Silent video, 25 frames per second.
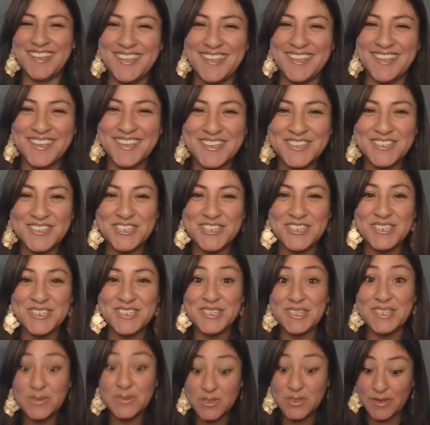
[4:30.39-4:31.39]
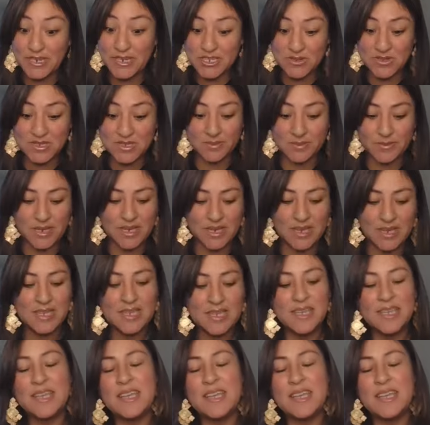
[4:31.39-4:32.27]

because she's so special to me.